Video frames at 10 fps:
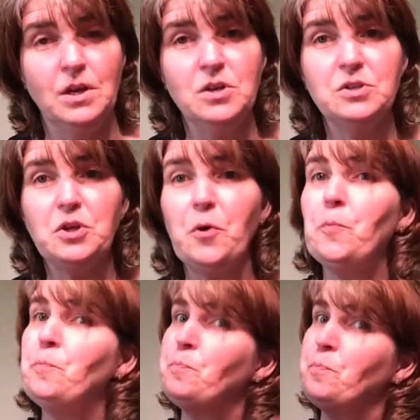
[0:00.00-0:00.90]
So
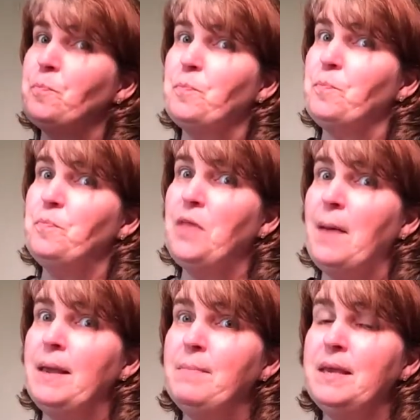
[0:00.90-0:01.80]

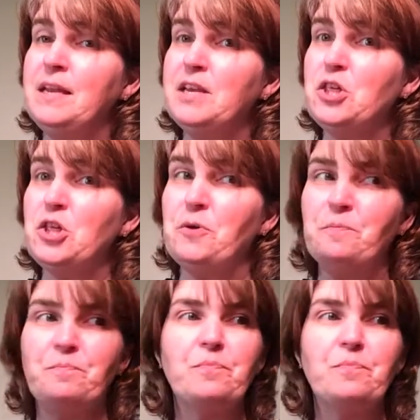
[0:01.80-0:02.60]
that may be an issue.